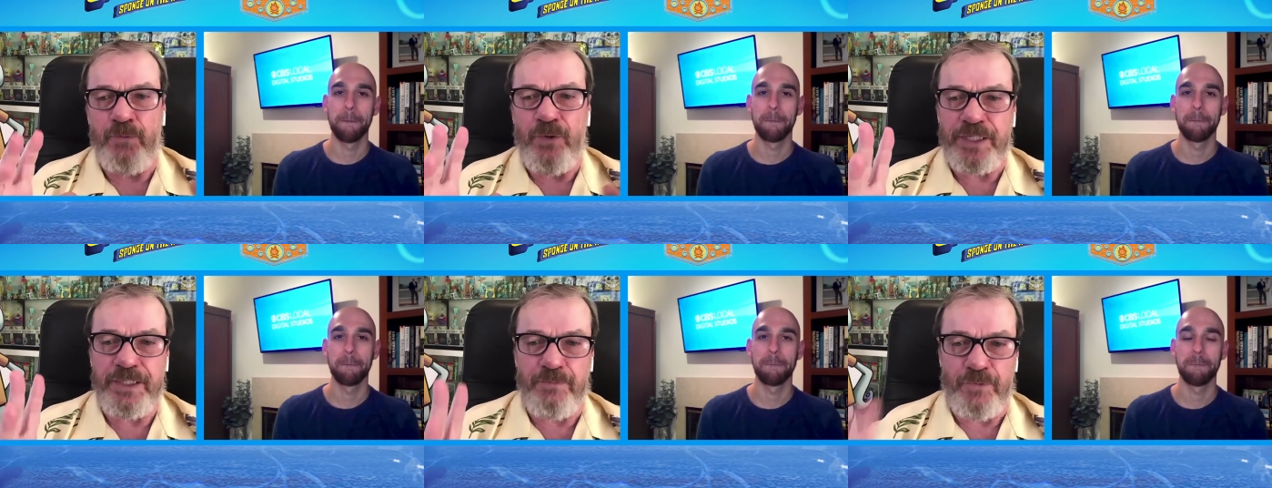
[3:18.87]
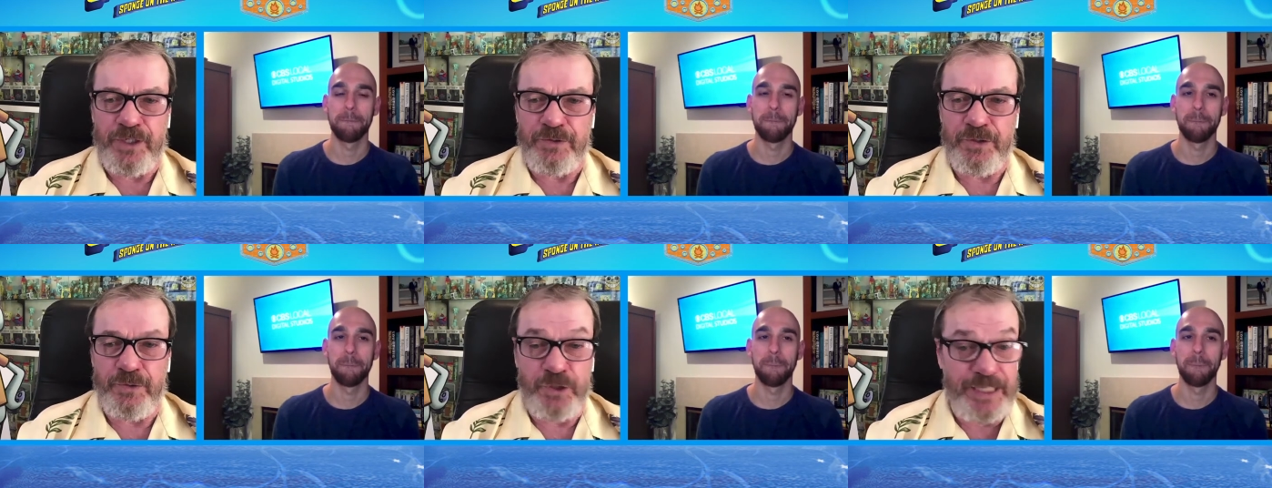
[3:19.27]
Speaker 1: and that when
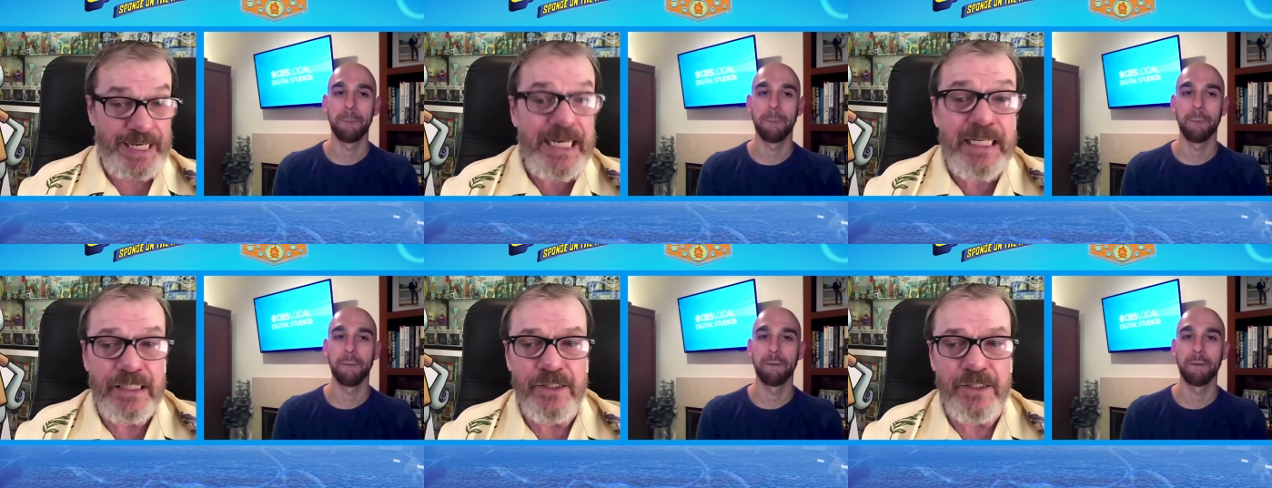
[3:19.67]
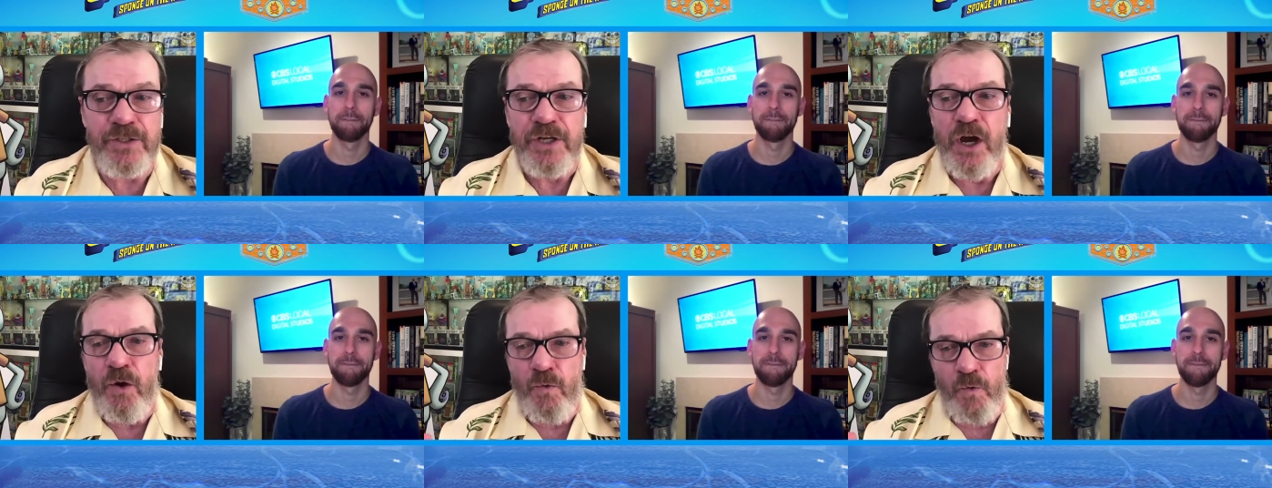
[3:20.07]
when
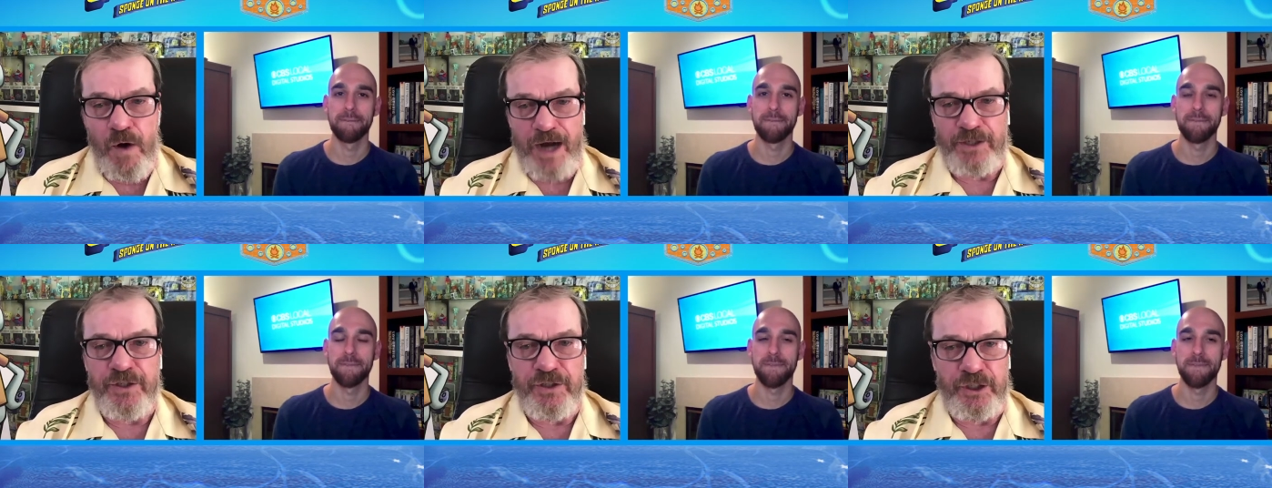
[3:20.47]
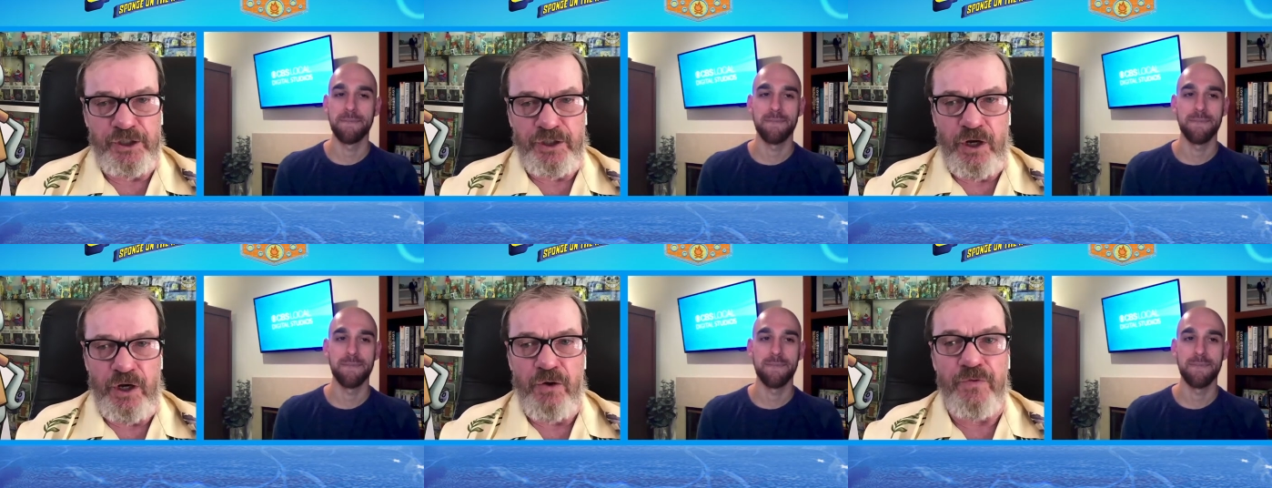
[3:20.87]
kids
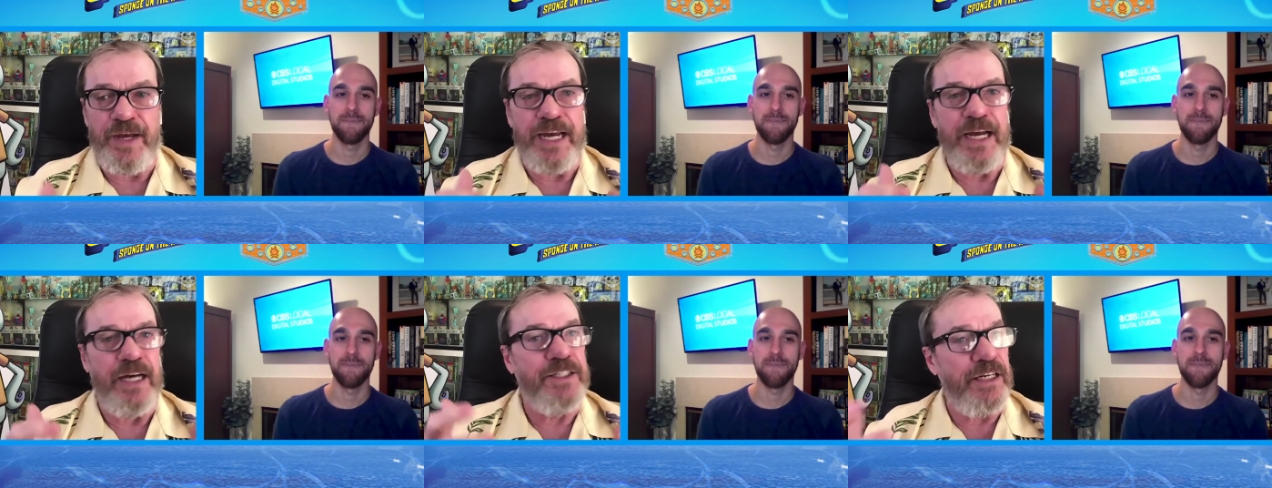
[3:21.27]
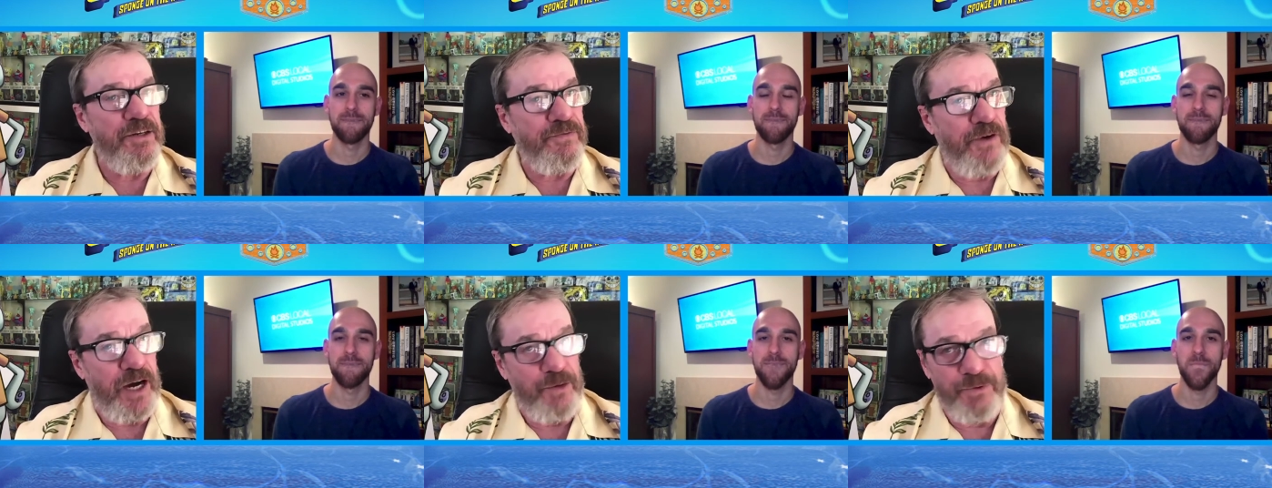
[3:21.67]
watch the show, they
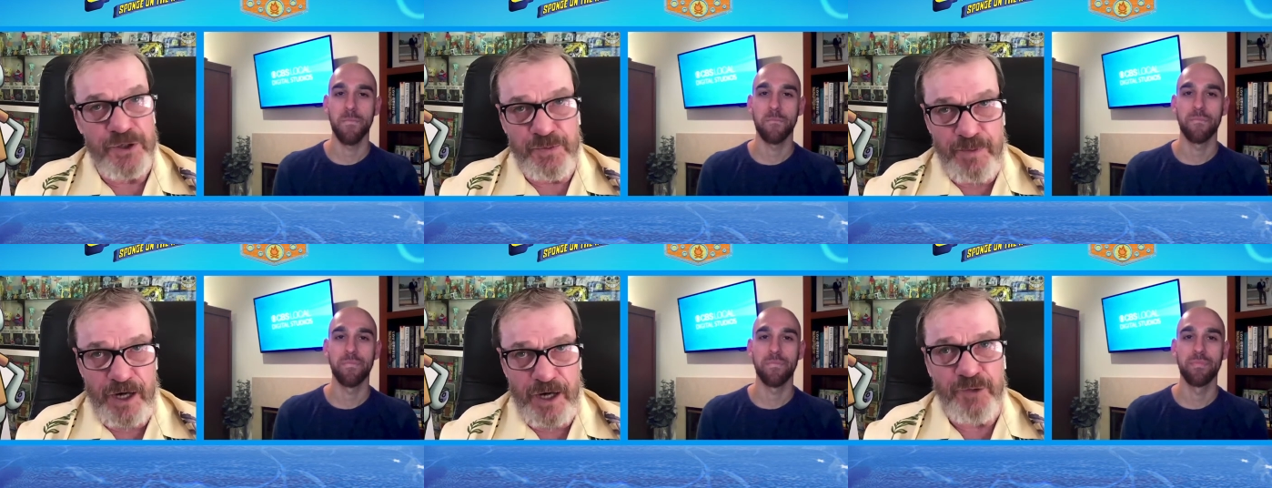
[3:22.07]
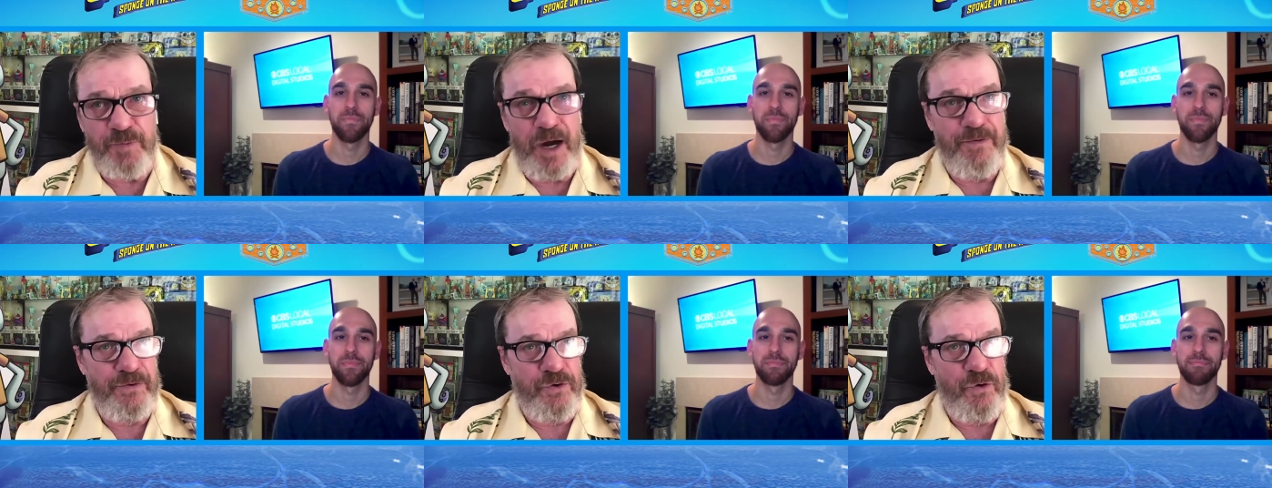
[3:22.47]
identify with
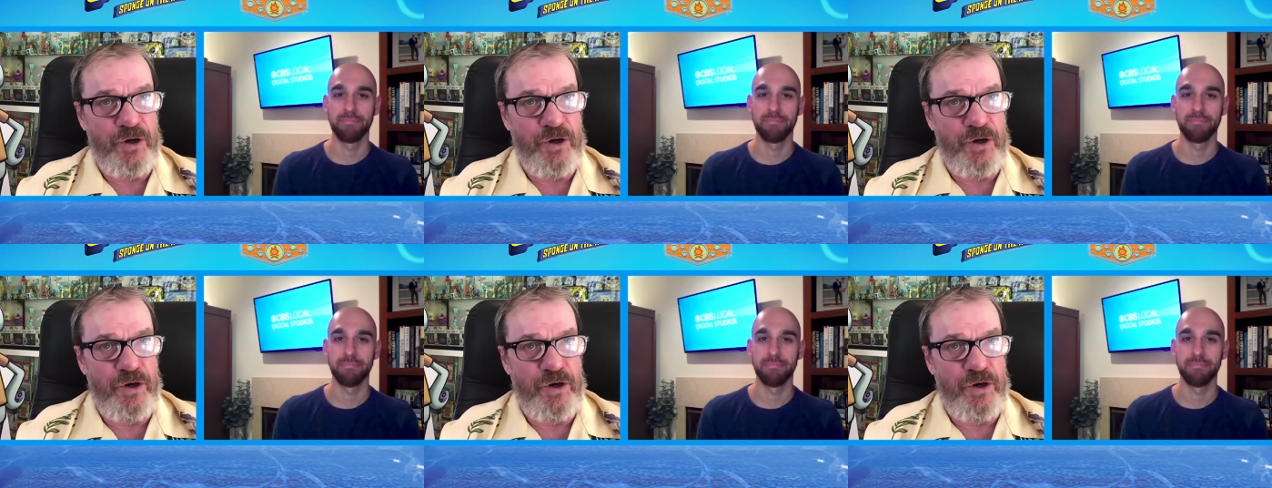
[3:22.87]
SpongeBob.